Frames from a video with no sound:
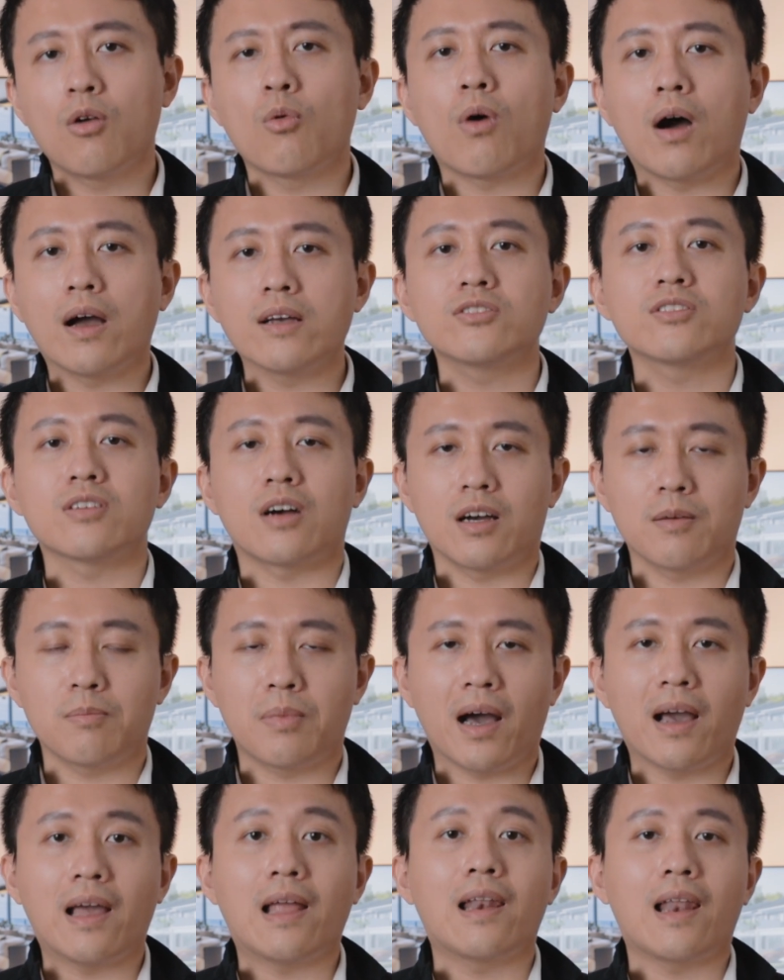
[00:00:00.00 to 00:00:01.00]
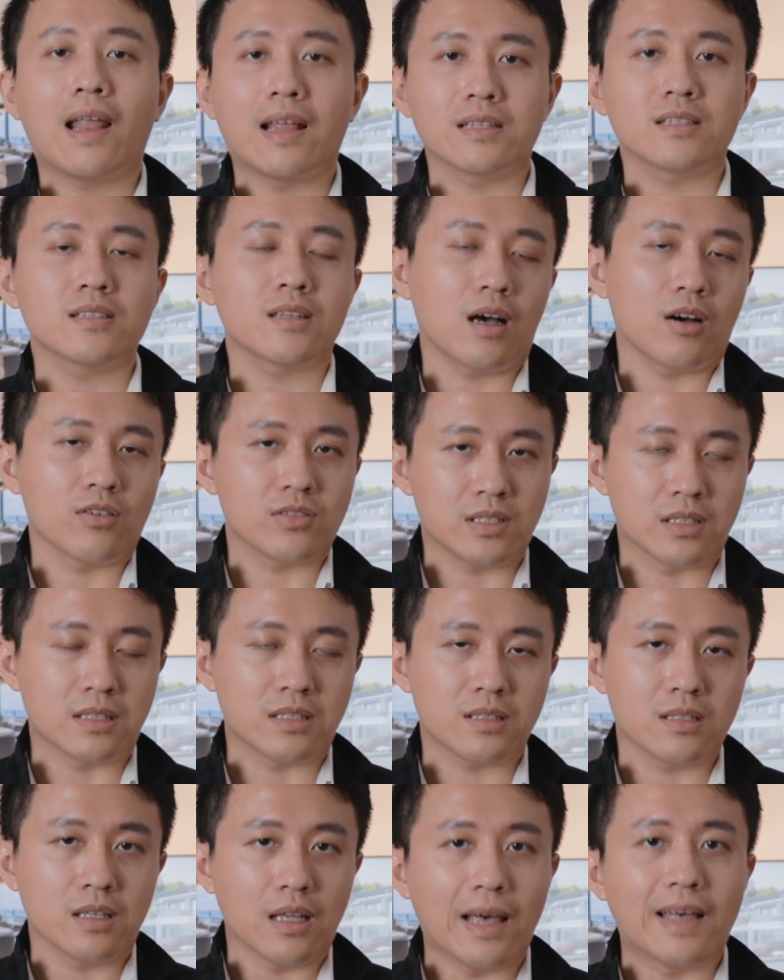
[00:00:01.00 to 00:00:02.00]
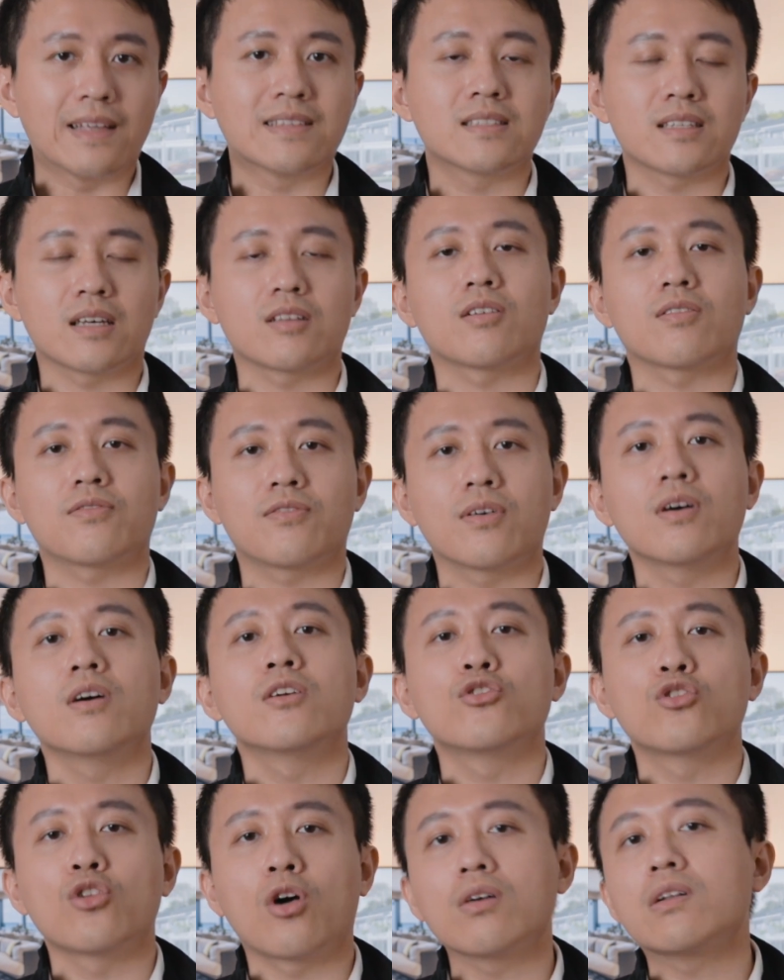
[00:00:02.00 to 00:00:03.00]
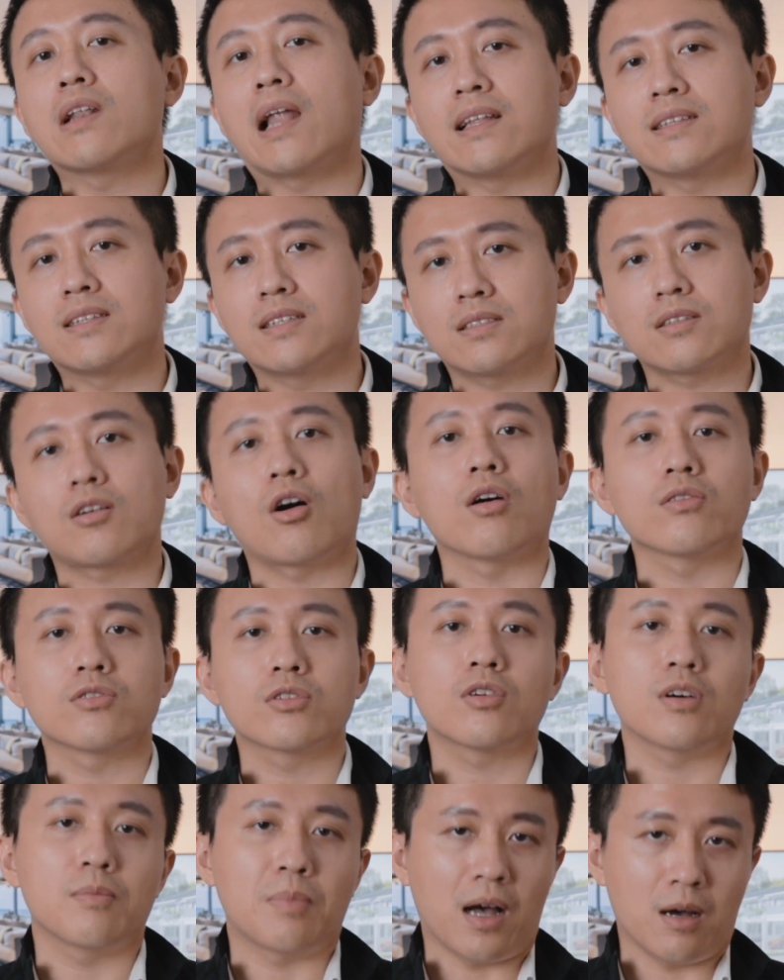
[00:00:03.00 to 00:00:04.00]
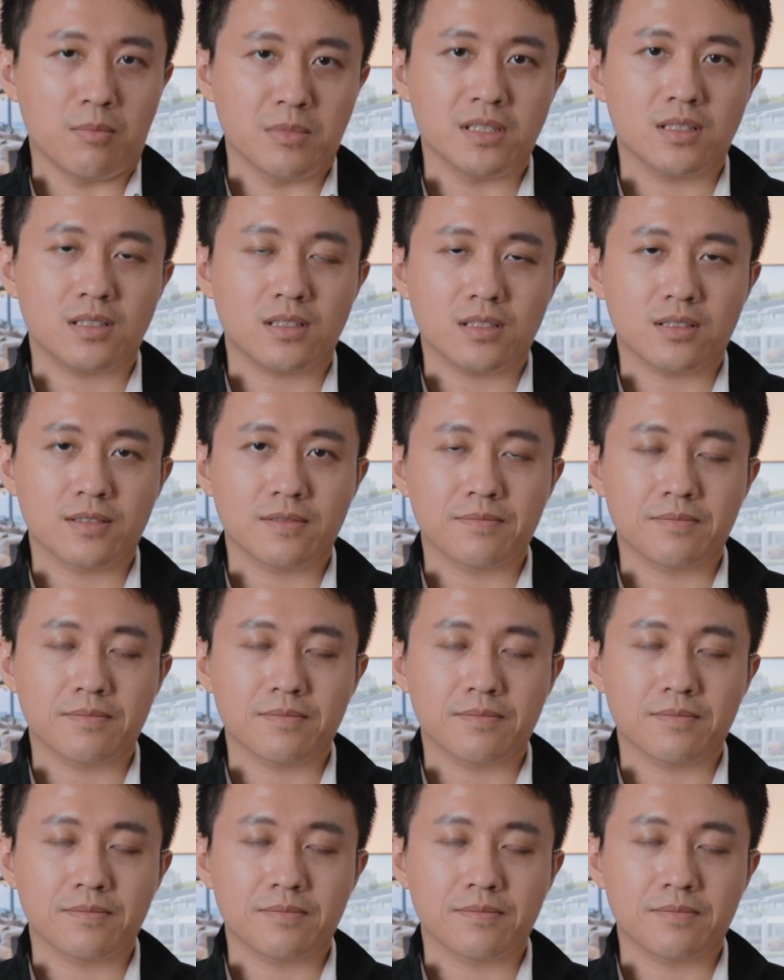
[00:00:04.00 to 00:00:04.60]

Why should I buy landed houses instead of non-landed condo apartments?